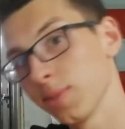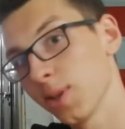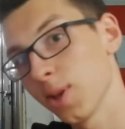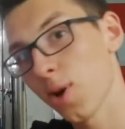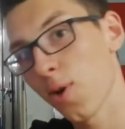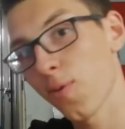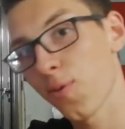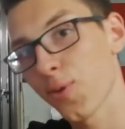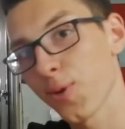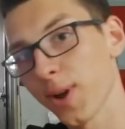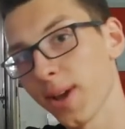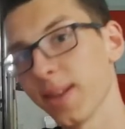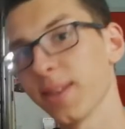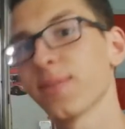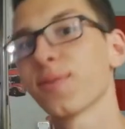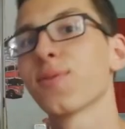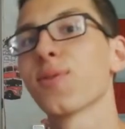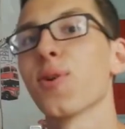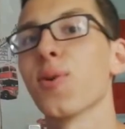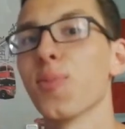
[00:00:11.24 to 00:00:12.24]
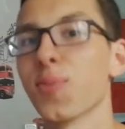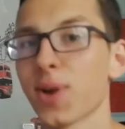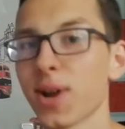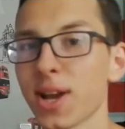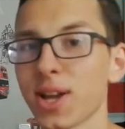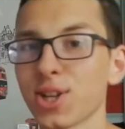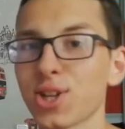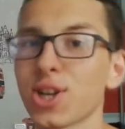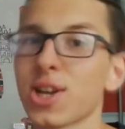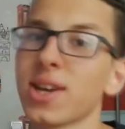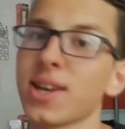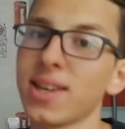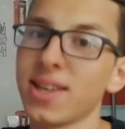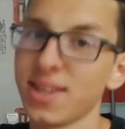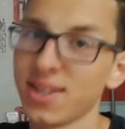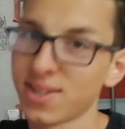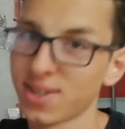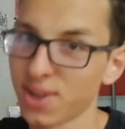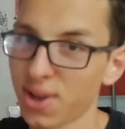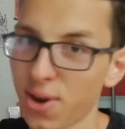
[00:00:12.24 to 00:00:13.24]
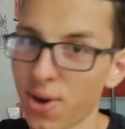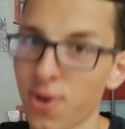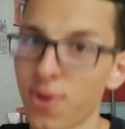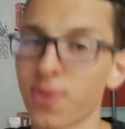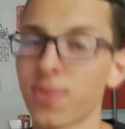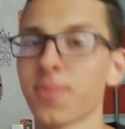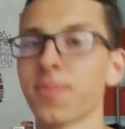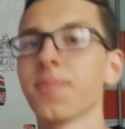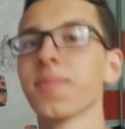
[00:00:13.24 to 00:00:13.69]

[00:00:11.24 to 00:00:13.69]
your friend from Russia is here.